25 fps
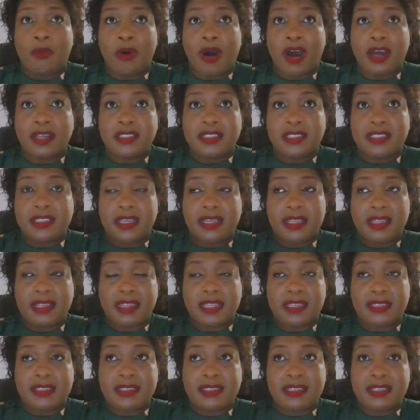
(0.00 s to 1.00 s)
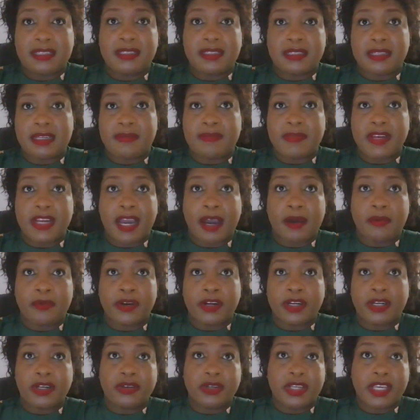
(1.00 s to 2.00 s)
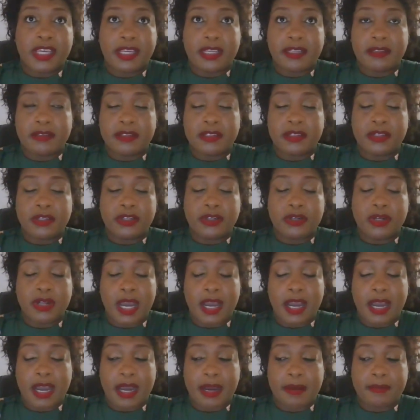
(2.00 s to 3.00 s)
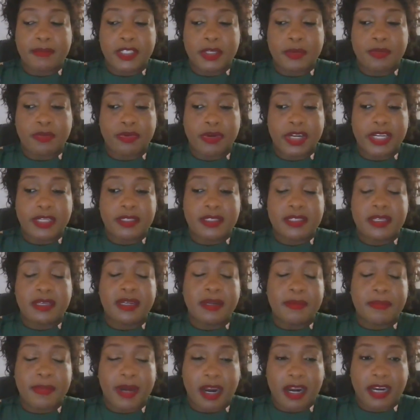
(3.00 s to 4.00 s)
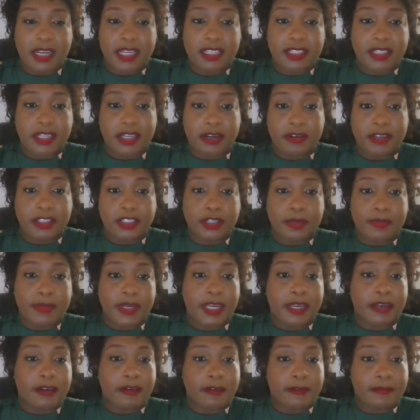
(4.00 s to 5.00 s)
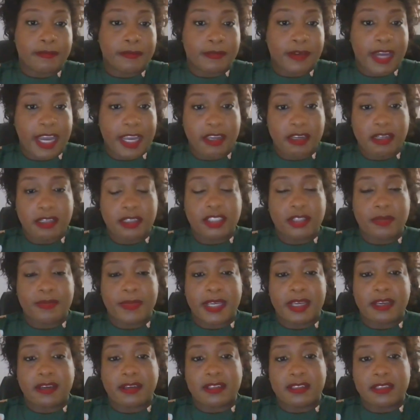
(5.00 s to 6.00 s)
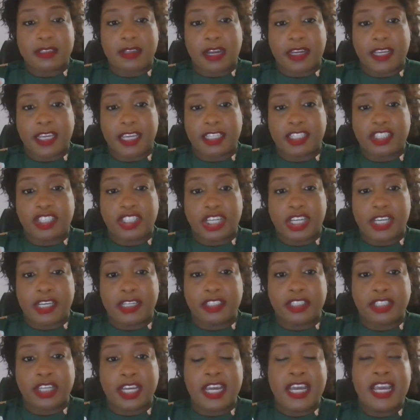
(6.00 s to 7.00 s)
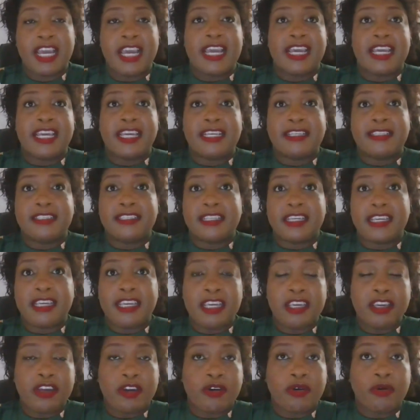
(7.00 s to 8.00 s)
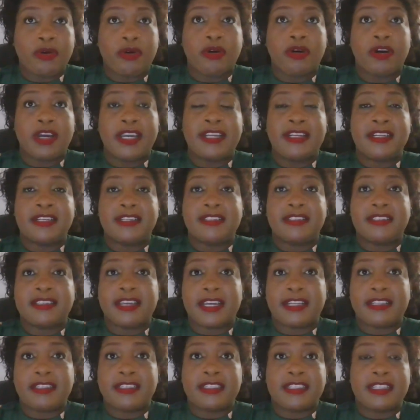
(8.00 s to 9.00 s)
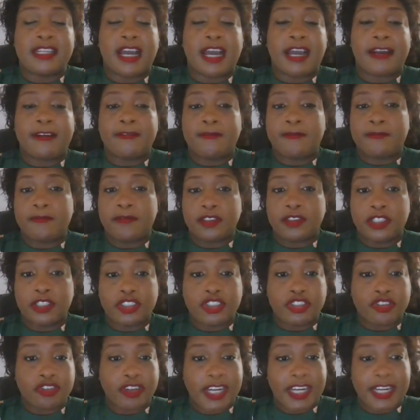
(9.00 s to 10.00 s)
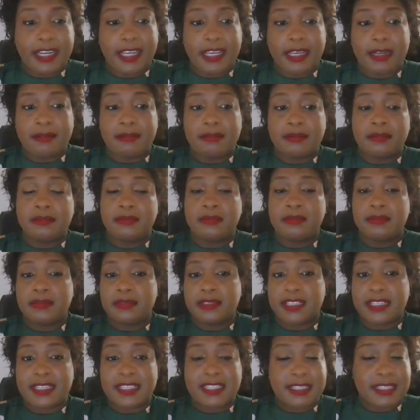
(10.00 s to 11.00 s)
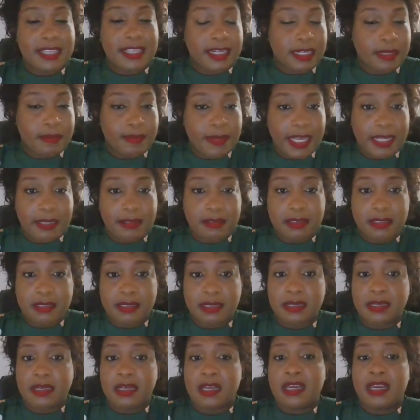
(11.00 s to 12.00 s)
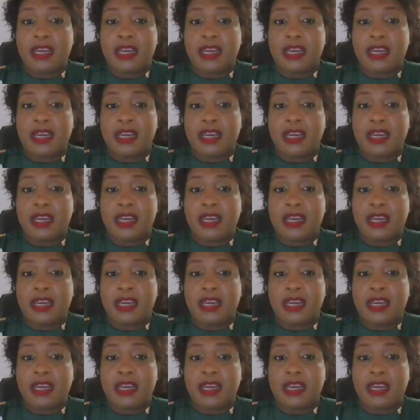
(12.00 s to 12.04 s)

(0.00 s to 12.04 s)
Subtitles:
What the system that we're looking to bring to the market here in Jamaica via the Jamaica Stock Exchange is eco in the sense that the trading, the settlement